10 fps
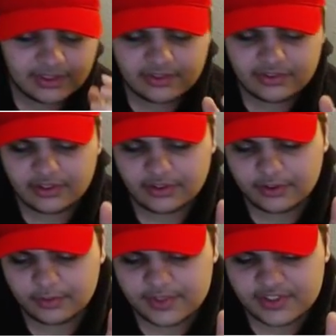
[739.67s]
you know, there
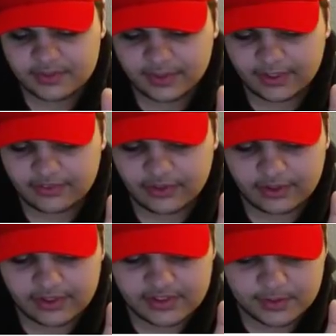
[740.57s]
will be some, like,
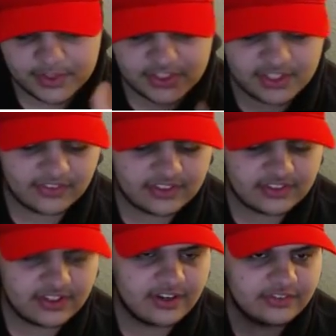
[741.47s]
very specific
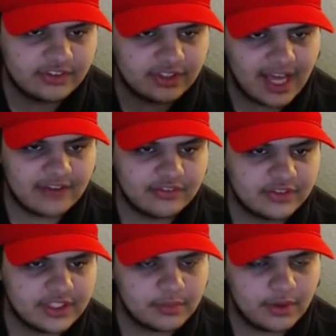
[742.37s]
stuff on
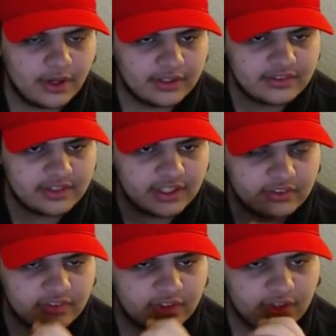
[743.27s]
African
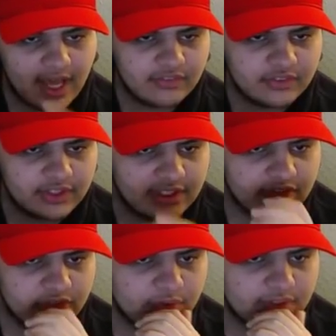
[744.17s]
politics and African
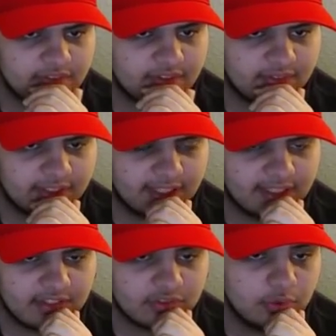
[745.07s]
history and stuff like that.
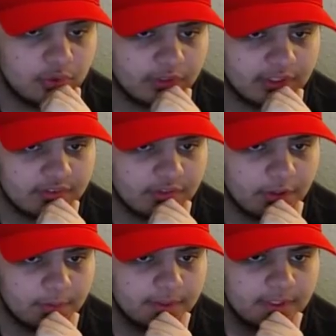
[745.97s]
And that's cool, and that's
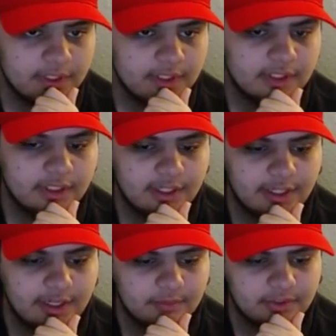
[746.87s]
dope.
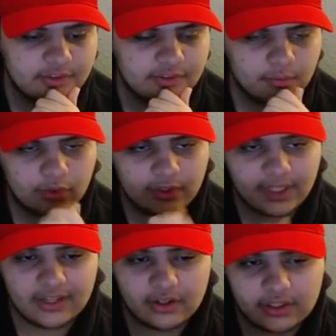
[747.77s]
But some more
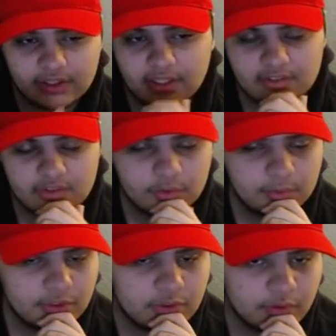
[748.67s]
lighthearted content would
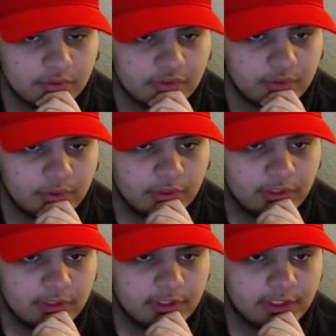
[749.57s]
be cool, too.
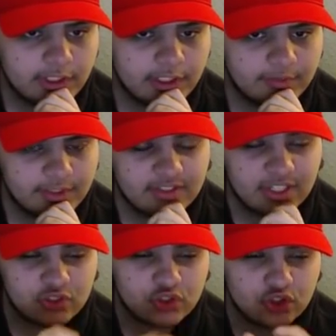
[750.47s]
That's
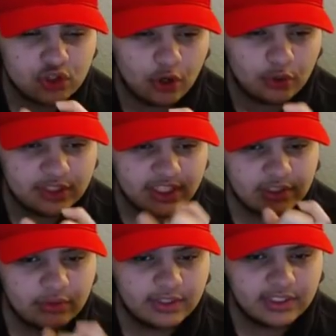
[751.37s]
not so
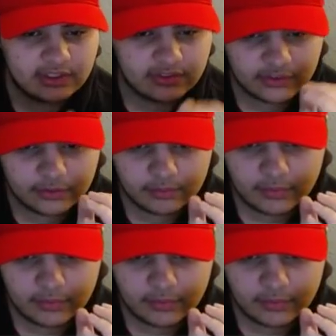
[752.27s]
nitty-gritty, because it's...